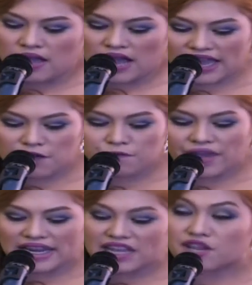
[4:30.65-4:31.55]
I am
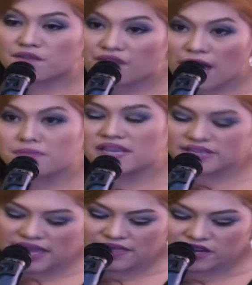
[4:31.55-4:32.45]
failing their families
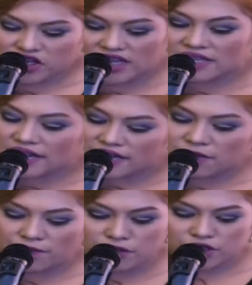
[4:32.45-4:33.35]
and their children's
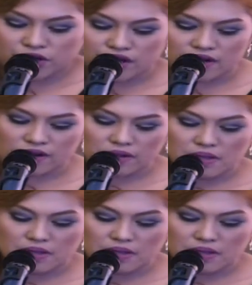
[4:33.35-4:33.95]
future.